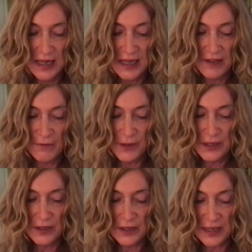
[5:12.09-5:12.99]
If we
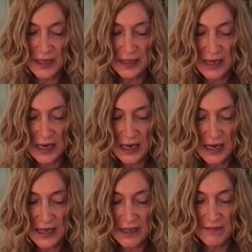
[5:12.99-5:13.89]
look at
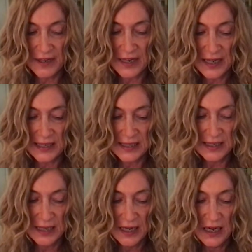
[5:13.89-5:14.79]
hayavarat
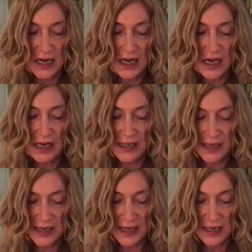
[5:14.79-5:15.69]

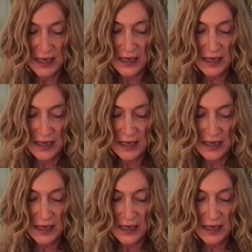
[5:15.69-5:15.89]
lan,